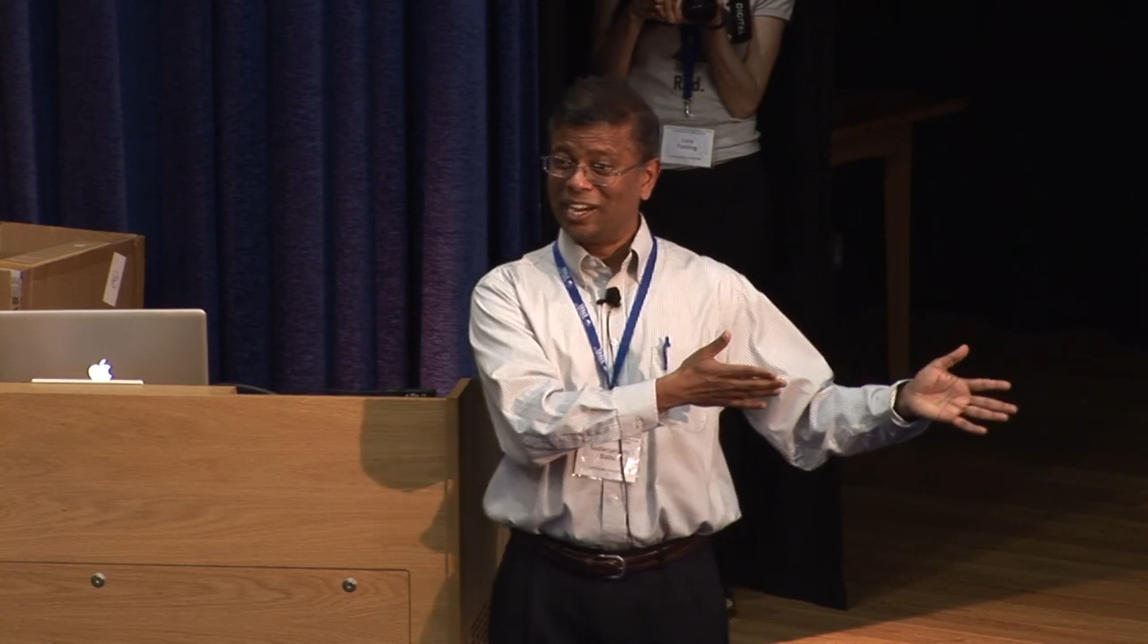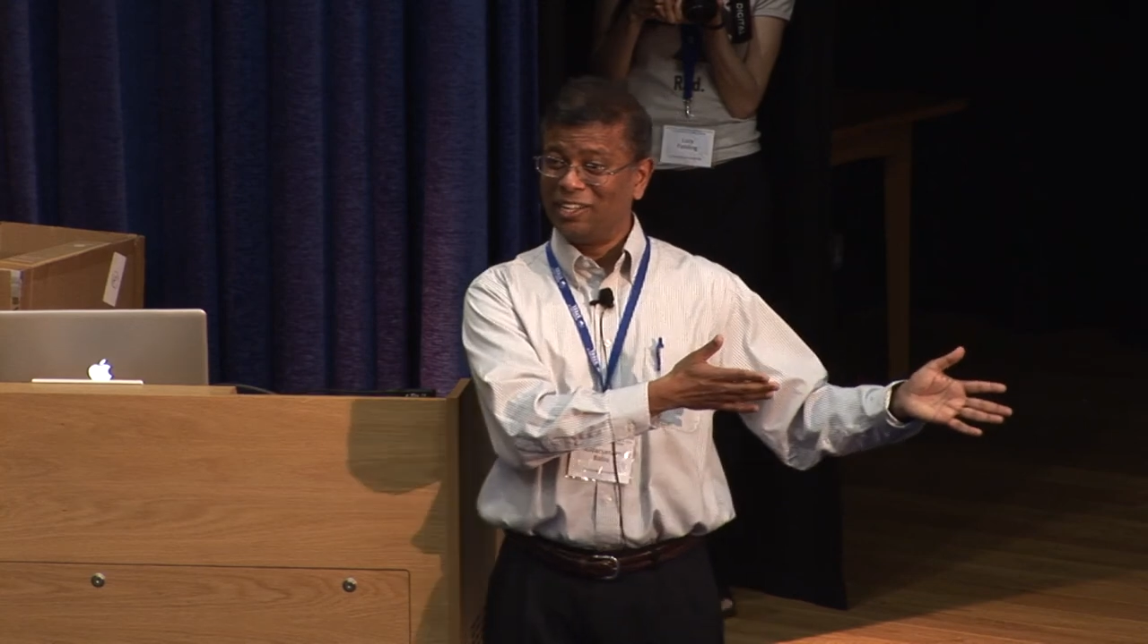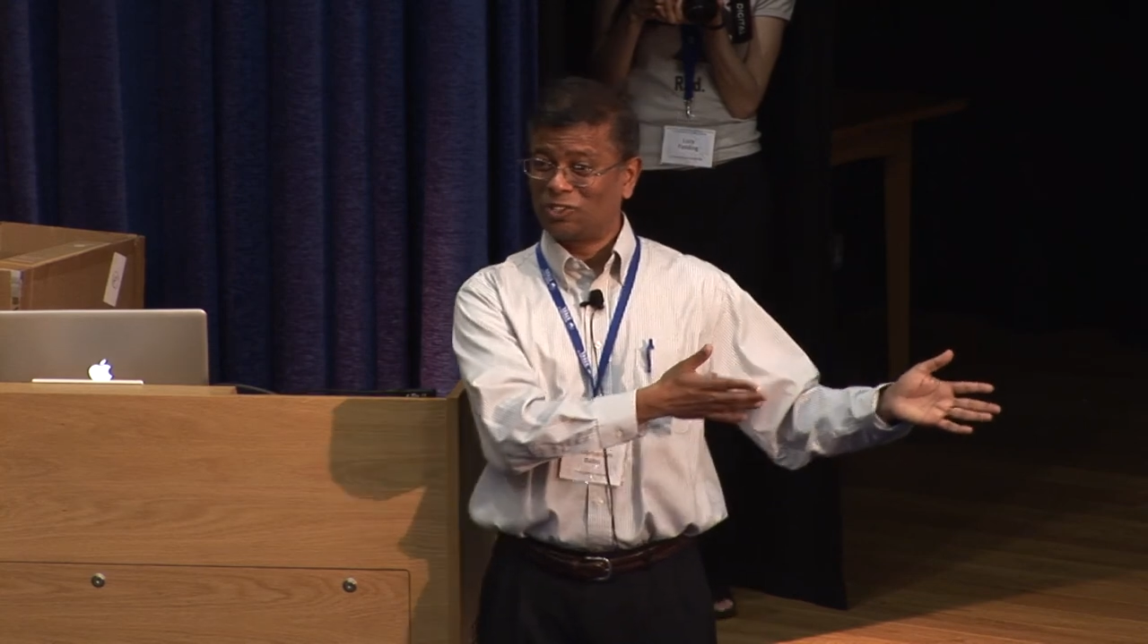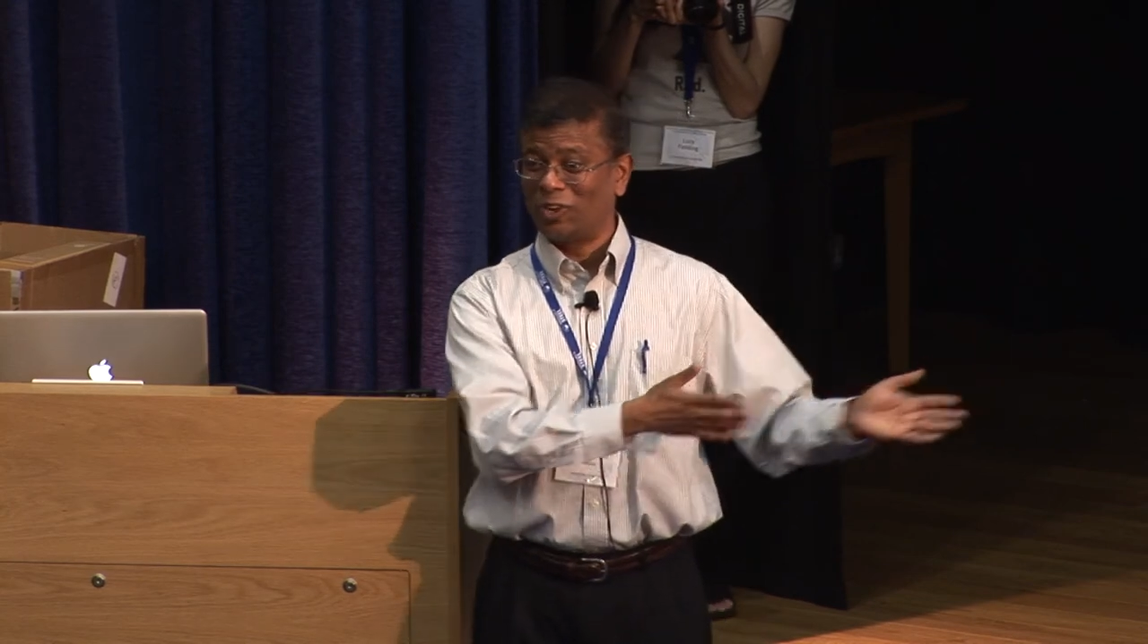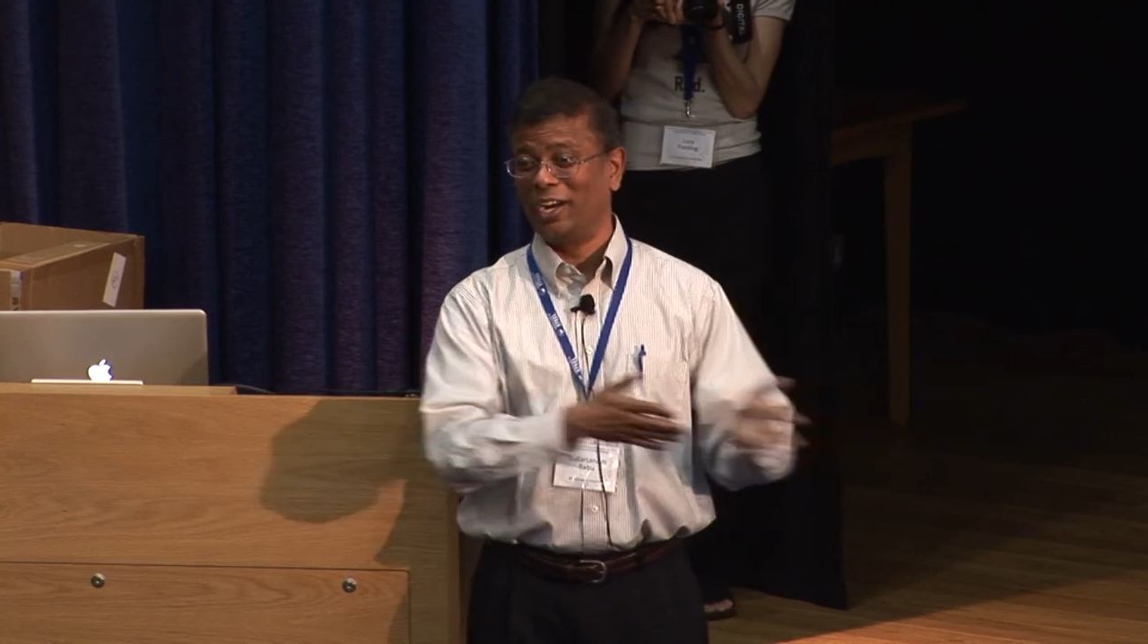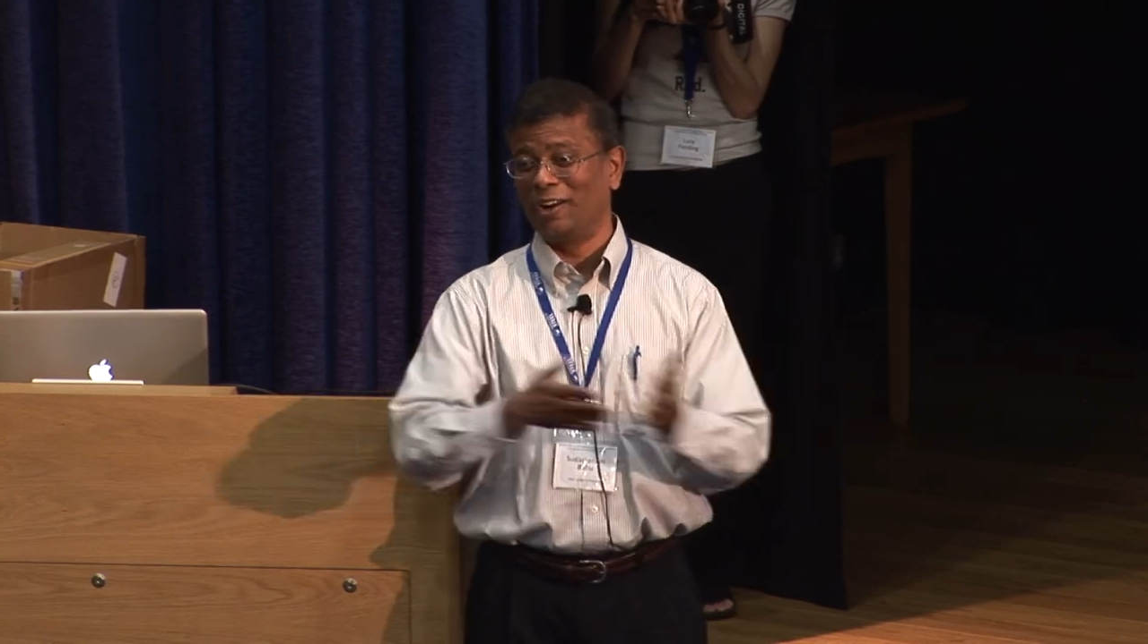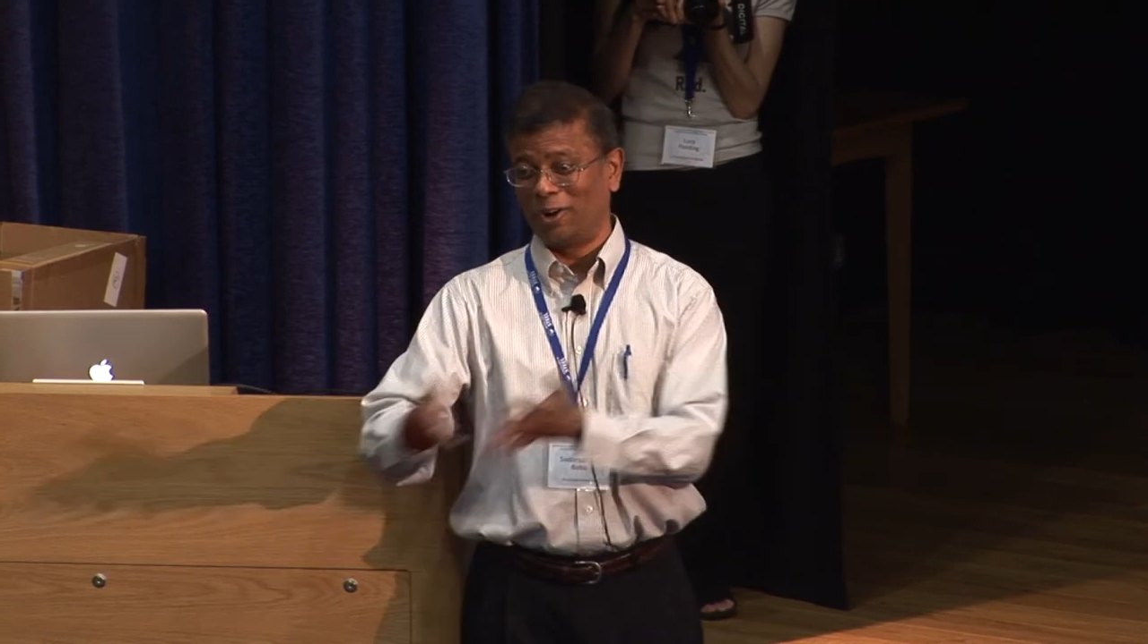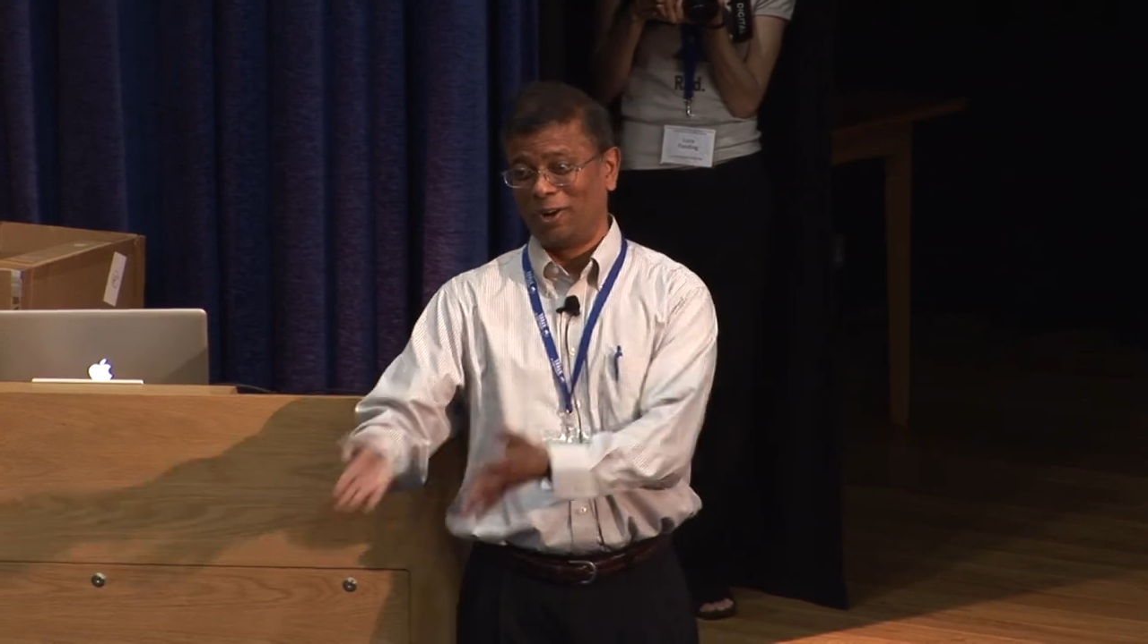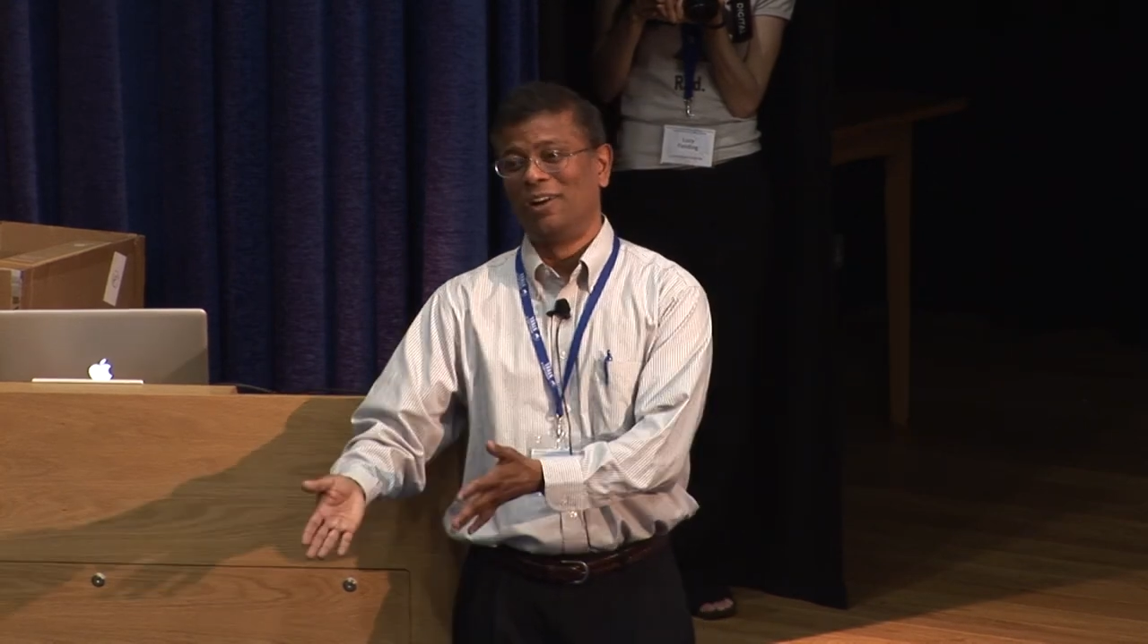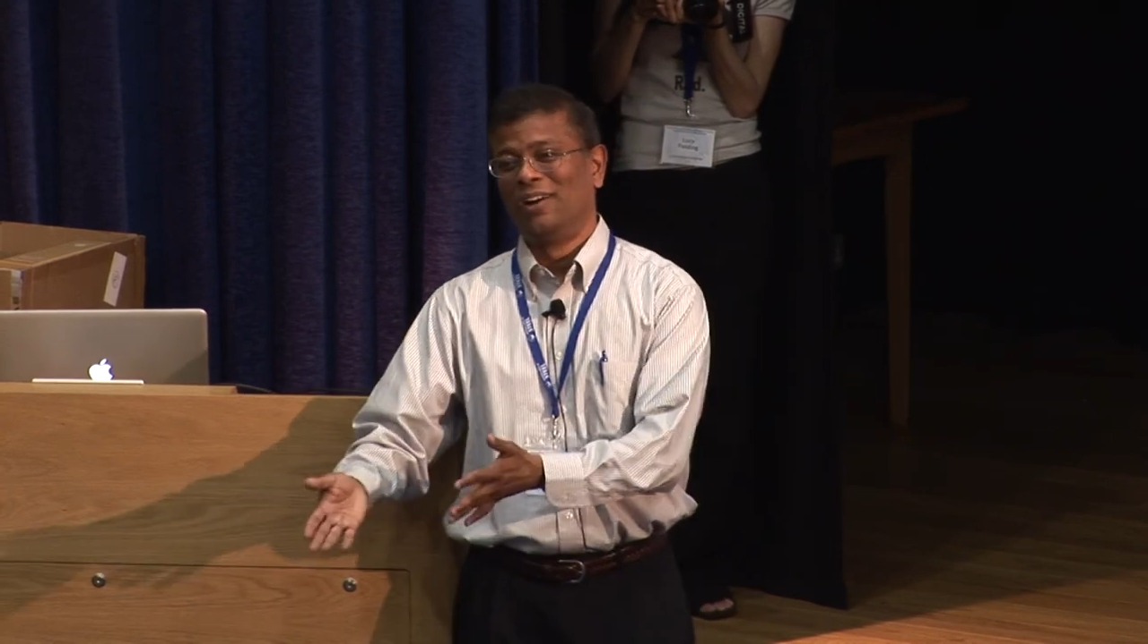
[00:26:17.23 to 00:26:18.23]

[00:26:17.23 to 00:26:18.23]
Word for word: getting strained or